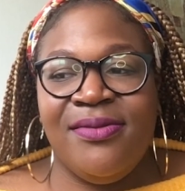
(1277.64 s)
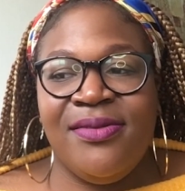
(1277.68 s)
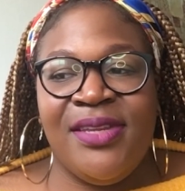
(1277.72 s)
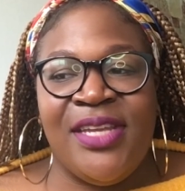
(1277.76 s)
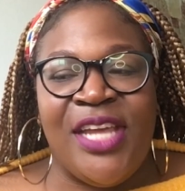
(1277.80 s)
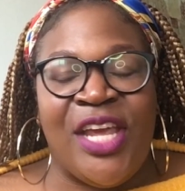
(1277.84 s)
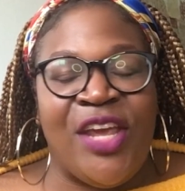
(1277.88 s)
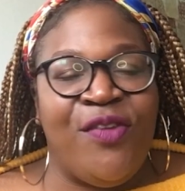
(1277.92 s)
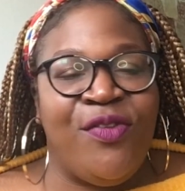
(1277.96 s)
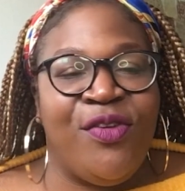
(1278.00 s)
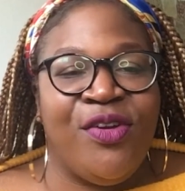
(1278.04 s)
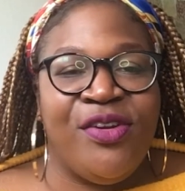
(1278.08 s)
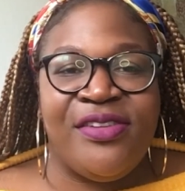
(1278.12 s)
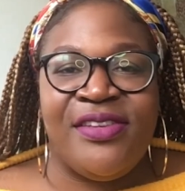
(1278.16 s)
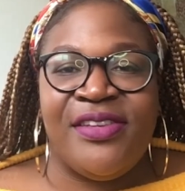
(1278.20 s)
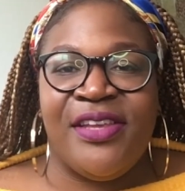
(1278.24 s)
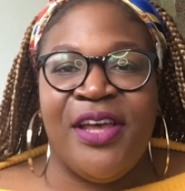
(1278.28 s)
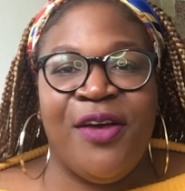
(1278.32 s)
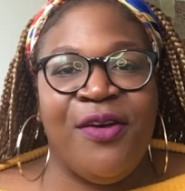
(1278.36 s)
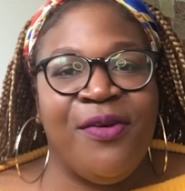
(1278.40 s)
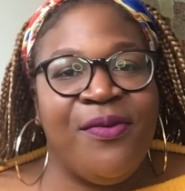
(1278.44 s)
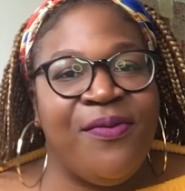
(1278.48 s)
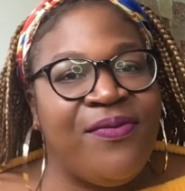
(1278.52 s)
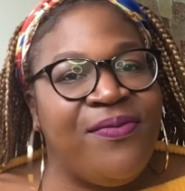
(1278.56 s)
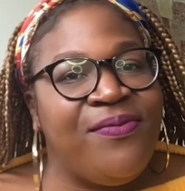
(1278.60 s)
give
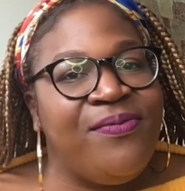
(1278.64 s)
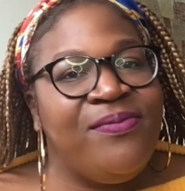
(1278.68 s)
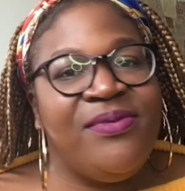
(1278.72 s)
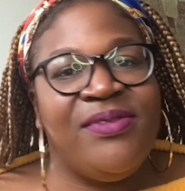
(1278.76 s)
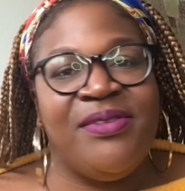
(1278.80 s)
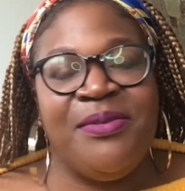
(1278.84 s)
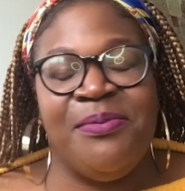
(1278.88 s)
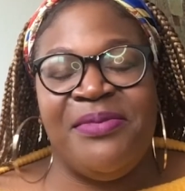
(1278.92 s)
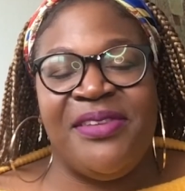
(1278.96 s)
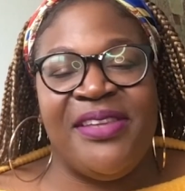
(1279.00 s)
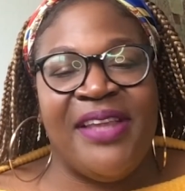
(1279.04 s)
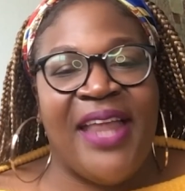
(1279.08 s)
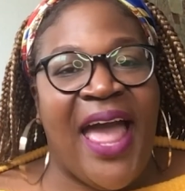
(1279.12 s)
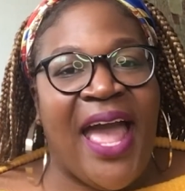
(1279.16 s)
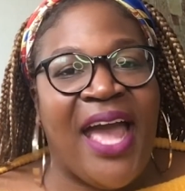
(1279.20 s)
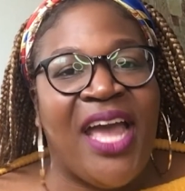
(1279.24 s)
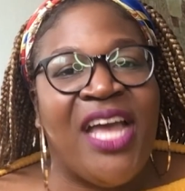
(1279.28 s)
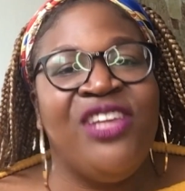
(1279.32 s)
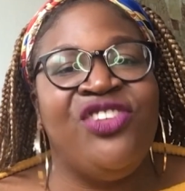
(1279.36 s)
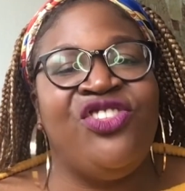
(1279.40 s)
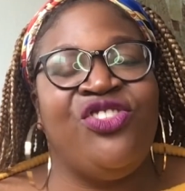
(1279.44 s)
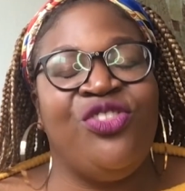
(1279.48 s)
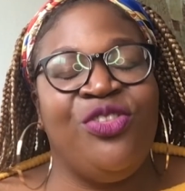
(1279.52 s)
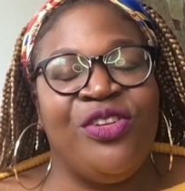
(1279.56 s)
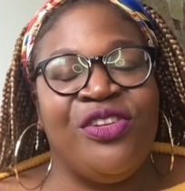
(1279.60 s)
yourself some slack
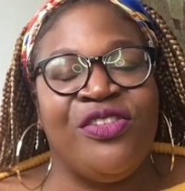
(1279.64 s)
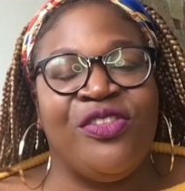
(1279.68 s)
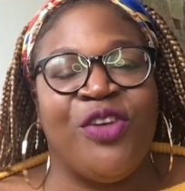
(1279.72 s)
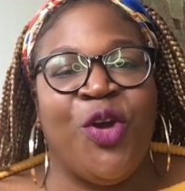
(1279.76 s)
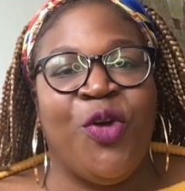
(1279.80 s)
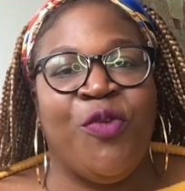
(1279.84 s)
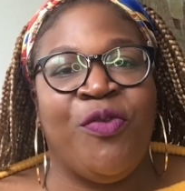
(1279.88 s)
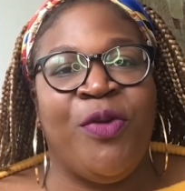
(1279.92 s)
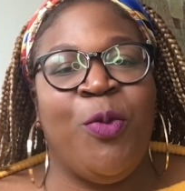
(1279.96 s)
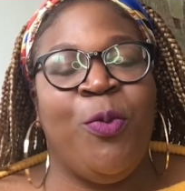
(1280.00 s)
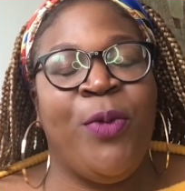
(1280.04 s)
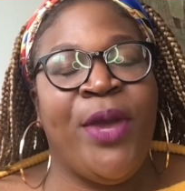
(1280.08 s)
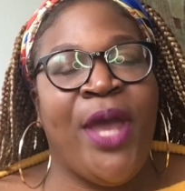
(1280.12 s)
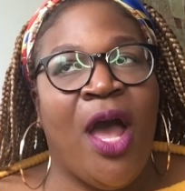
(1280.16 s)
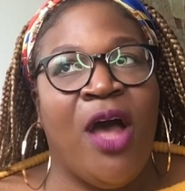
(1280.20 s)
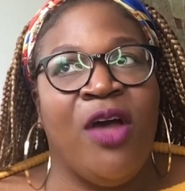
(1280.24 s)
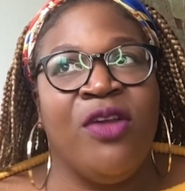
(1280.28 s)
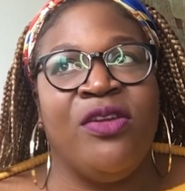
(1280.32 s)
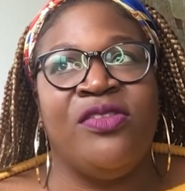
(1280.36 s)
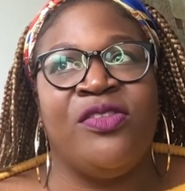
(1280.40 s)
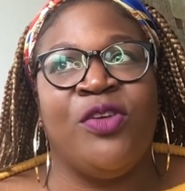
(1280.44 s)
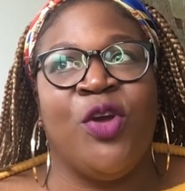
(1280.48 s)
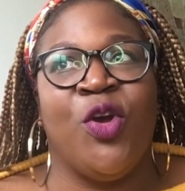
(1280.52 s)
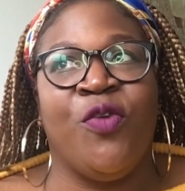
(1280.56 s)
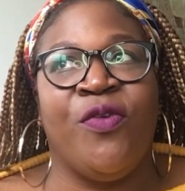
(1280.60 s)
because you deserve it. We all
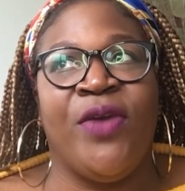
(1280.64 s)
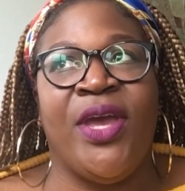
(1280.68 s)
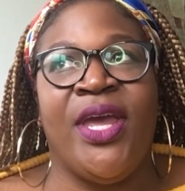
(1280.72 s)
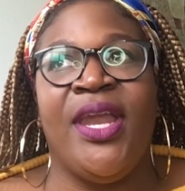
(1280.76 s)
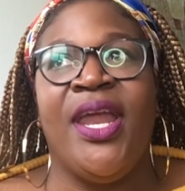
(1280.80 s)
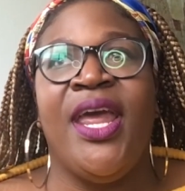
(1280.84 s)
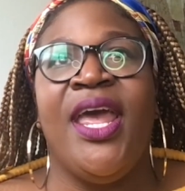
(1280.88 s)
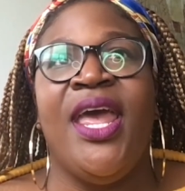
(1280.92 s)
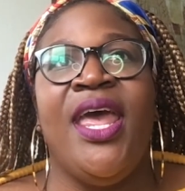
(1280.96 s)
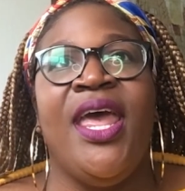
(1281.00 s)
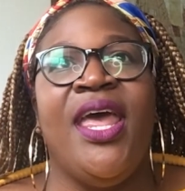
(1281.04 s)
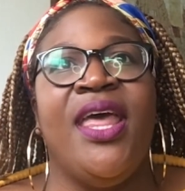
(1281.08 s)
deserve it.